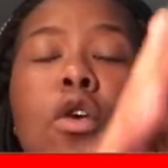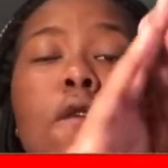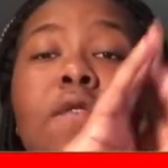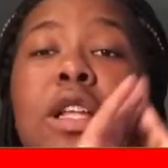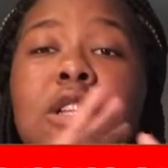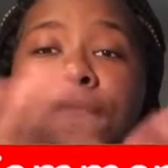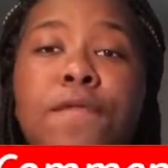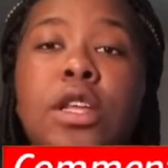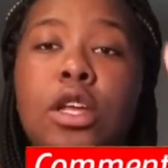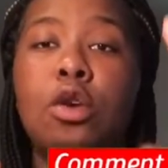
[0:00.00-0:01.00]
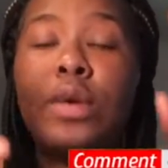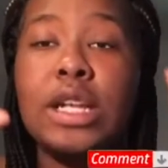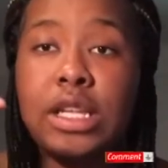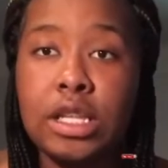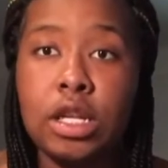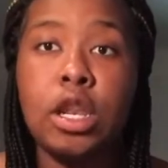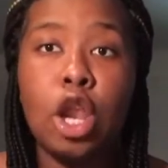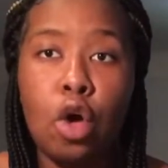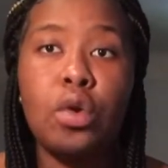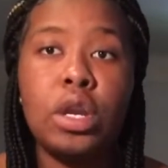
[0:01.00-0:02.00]
Hopefully this video is
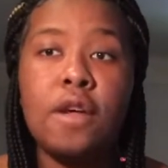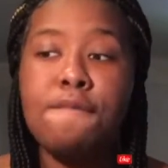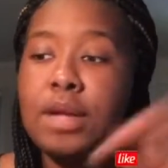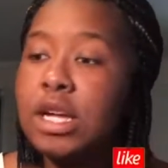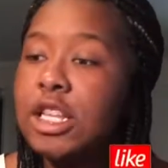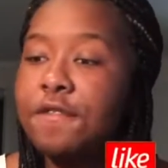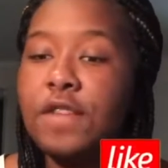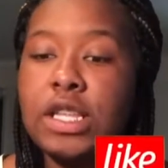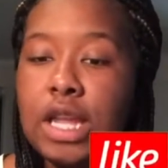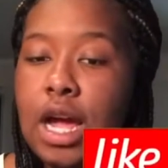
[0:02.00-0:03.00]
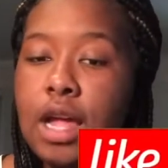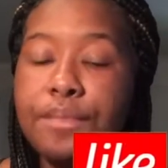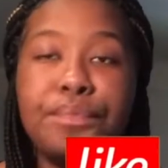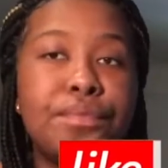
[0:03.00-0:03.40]
long enough, because if it's not,